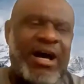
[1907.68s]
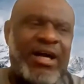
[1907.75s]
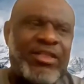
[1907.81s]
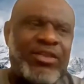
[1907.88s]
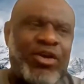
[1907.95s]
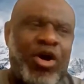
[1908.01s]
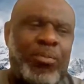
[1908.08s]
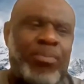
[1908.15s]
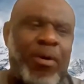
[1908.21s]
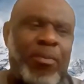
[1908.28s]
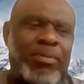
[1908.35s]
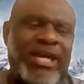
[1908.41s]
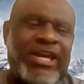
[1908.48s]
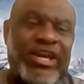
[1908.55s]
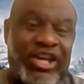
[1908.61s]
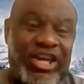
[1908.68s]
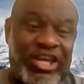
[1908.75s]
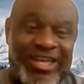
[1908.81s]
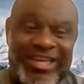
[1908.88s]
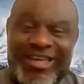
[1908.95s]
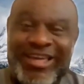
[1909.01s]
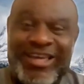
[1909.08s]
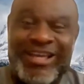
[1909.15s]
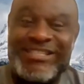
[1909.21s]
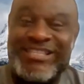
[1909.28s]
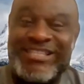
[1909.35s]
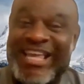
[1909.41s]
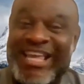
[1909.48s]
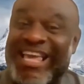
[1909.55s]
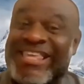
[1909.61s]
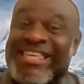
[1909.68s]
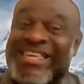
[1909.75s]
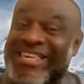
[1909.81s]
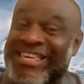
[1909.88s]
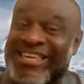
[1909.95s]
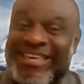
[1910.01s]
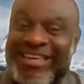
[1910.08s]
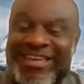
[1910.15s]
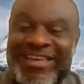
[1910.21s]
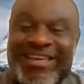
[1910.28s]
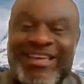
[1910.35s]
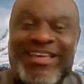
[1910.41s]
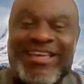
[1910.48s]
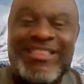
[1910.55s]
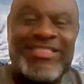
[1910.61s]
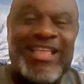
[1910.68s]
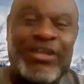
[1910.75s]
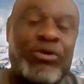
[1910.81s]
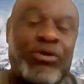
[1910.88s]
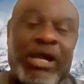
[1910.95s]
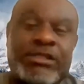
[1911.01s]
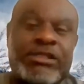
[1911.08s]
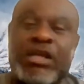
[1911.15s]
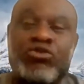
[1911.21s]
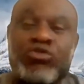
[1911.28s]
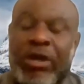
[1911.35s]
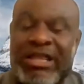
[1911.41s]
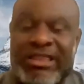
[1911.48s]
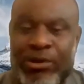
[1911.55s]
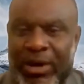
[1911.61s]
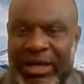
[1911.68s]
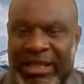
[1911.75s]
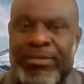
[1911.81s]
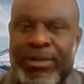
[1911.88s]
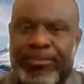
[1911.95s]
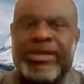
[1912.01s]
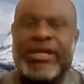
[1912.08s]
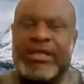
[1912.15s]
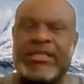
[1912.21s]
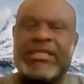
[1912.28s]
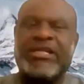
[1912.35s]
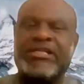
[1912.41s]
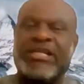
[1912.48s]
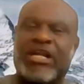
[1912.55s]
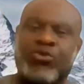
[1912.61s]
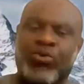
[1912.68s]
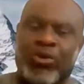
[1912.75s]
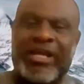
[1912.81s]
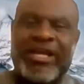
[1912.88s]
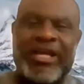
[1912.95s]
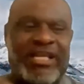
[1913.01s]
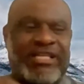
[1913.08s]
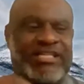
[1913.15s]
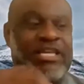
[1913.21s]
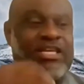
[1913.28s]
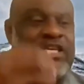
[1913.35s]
Your public key is a key that you can send to anyone. Let me break it down that way. It's a key